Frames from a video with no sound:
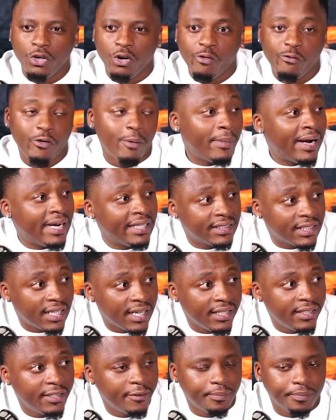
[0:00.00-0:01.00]
from my
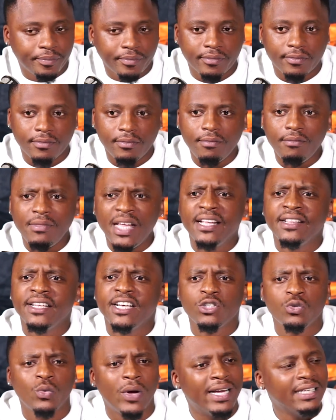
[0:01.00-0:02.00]
side. And
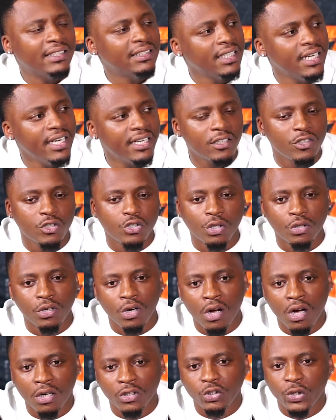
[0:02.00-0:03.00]
that's why it's taken so
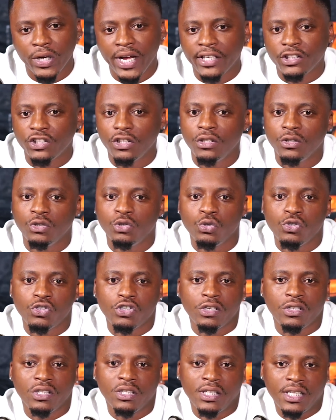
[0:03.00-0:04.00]
long to actually do
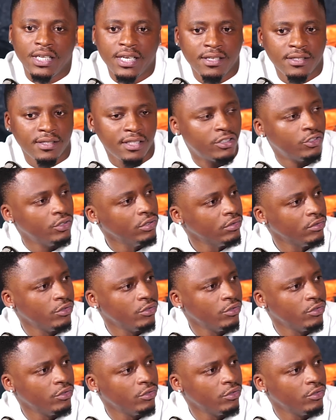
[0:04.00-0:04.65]
certain things that,